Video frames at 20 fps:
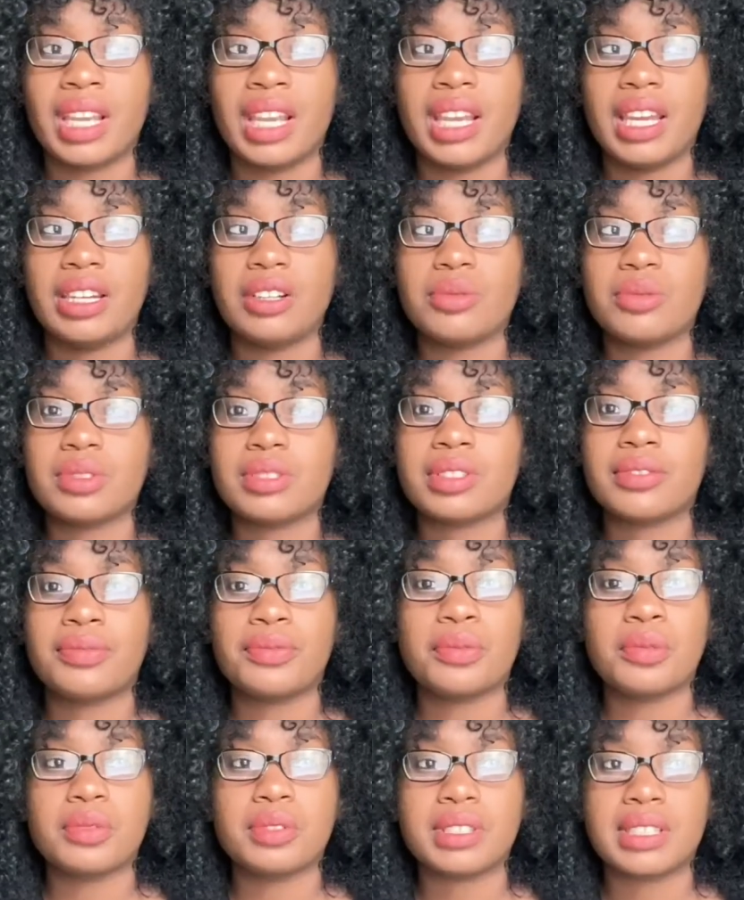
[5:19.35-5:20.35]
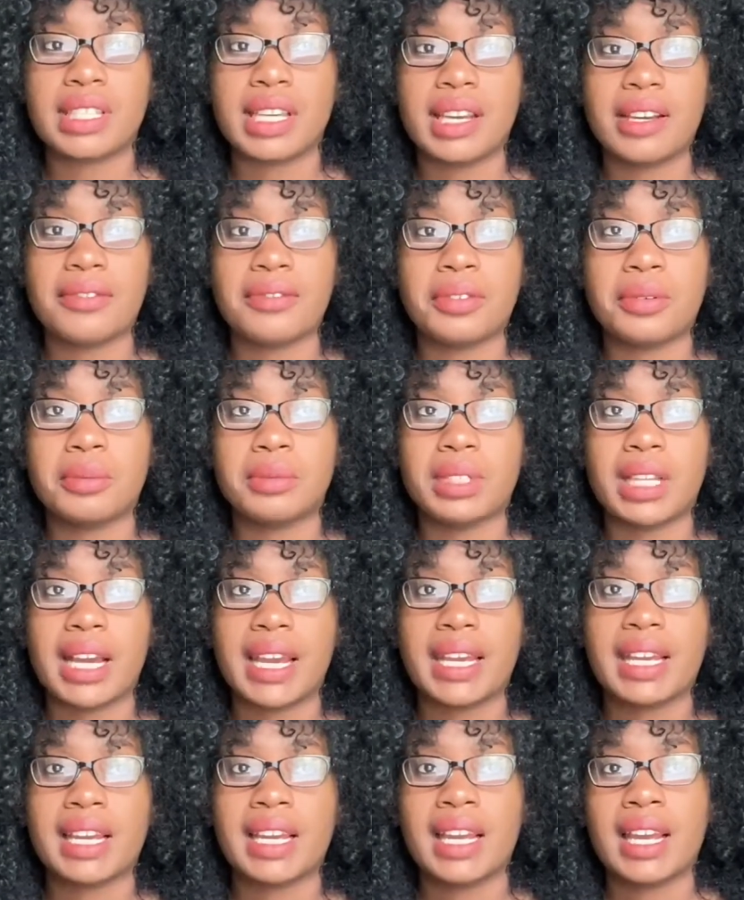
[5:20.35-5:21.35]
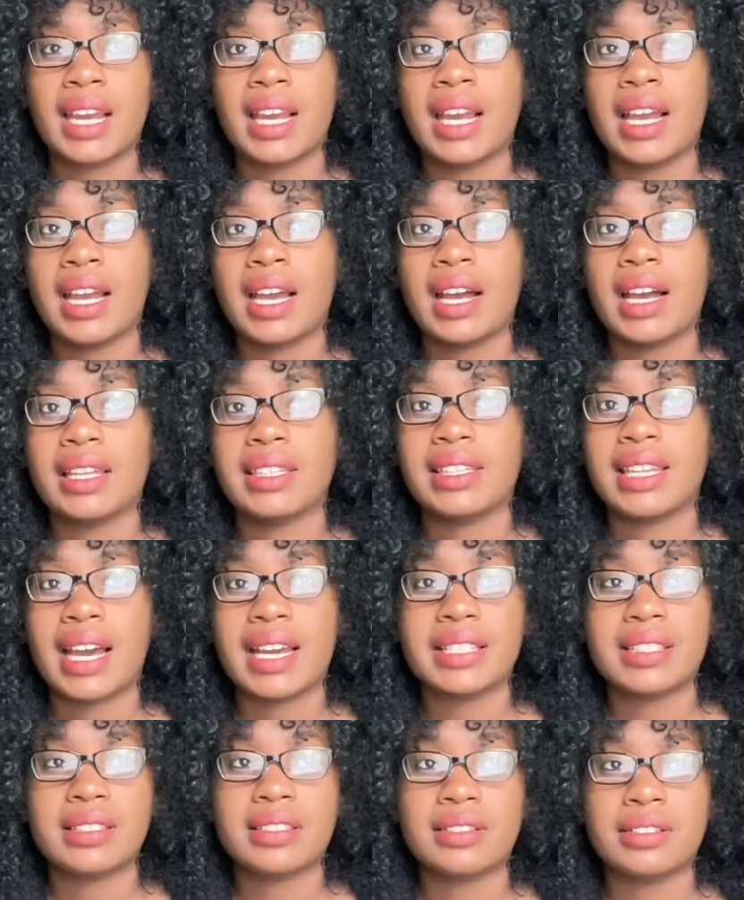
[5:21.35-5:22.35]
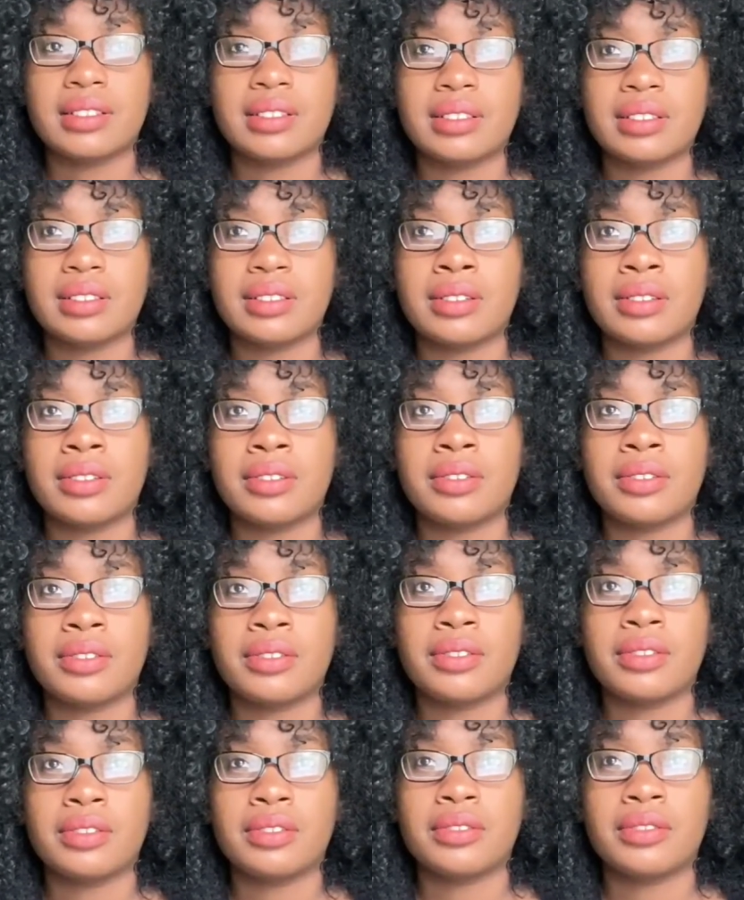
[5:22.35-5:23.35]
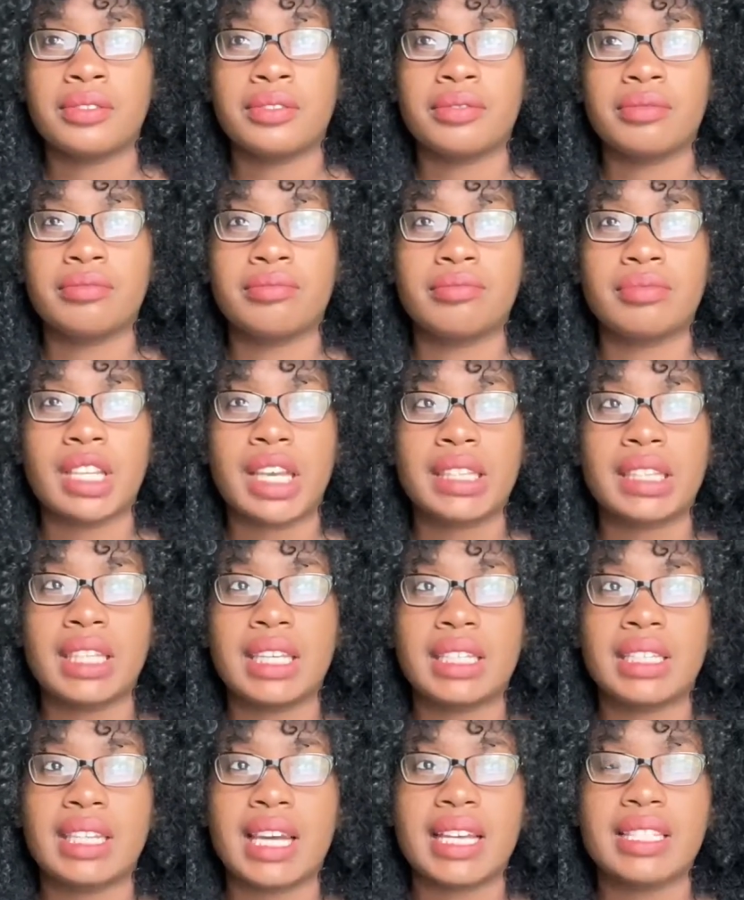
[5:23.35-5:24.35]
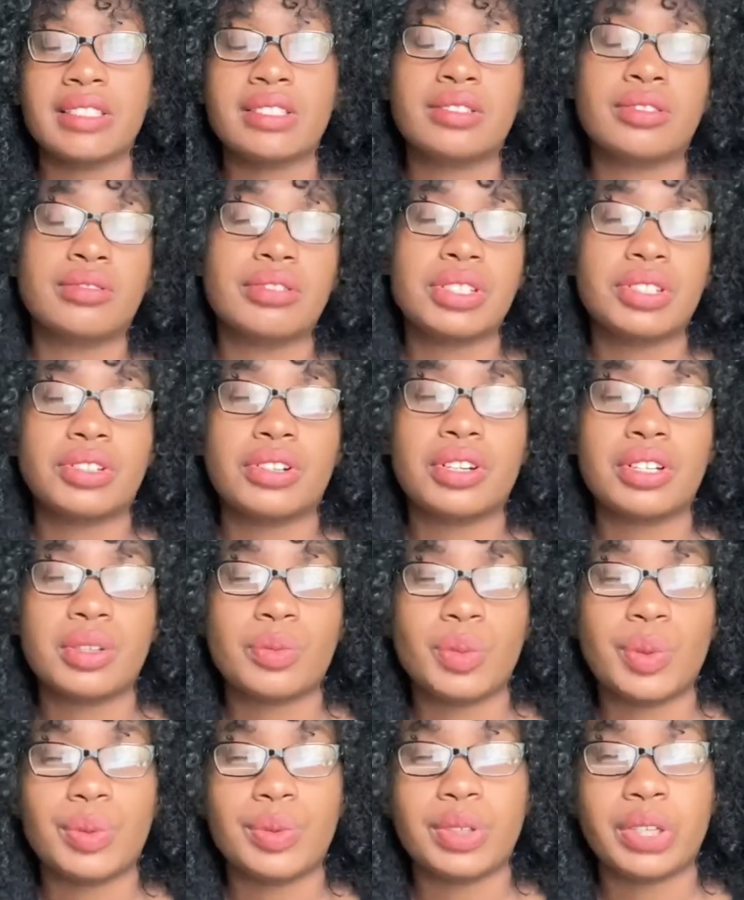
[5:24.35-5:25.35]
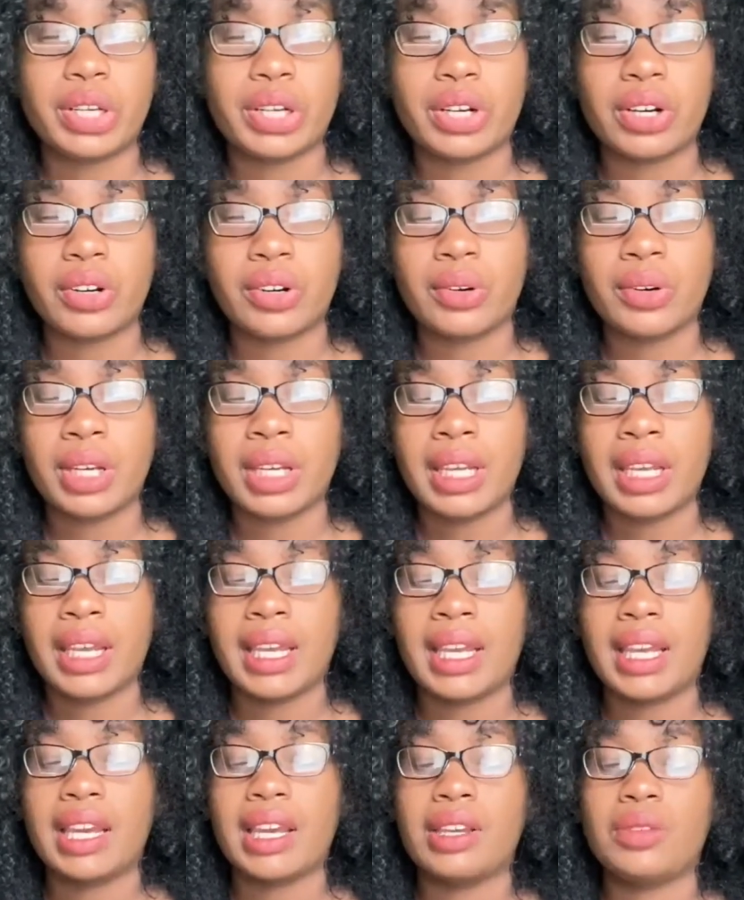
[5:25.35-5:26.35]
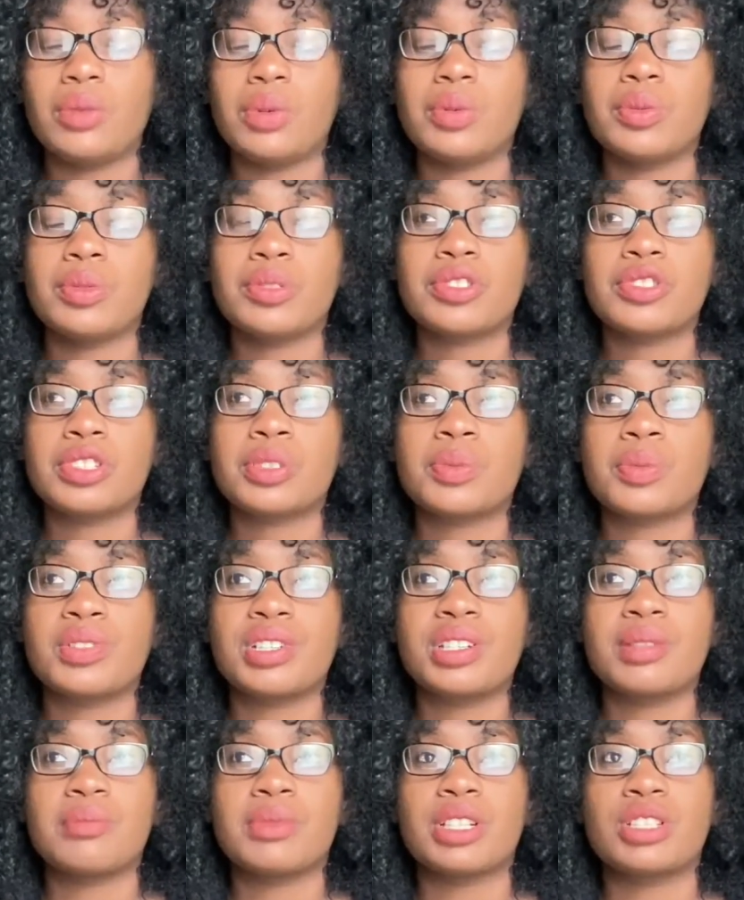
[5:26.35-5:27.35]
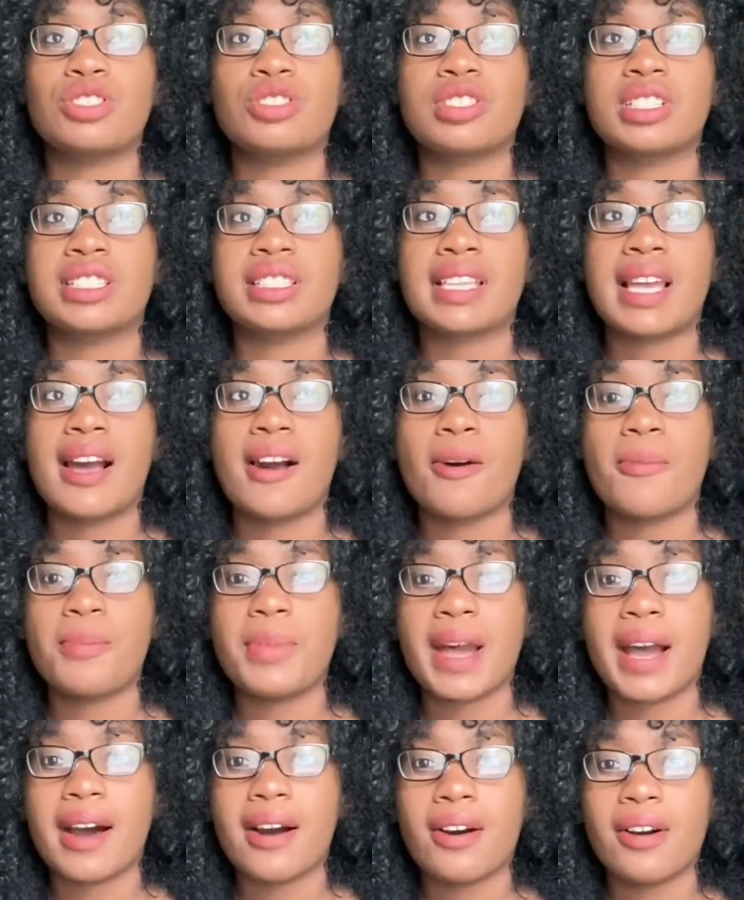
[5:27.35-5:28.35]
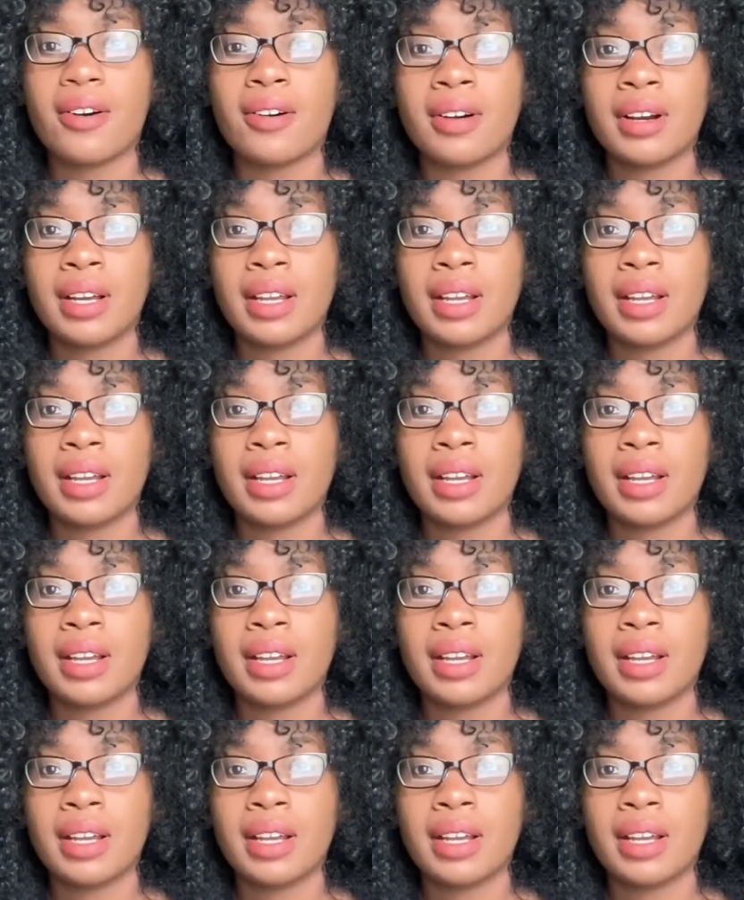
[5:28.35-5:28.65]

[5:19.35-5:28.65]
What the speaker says: And it was a full day from like 9 to 3:30 we would go, and we would just pretty much just help out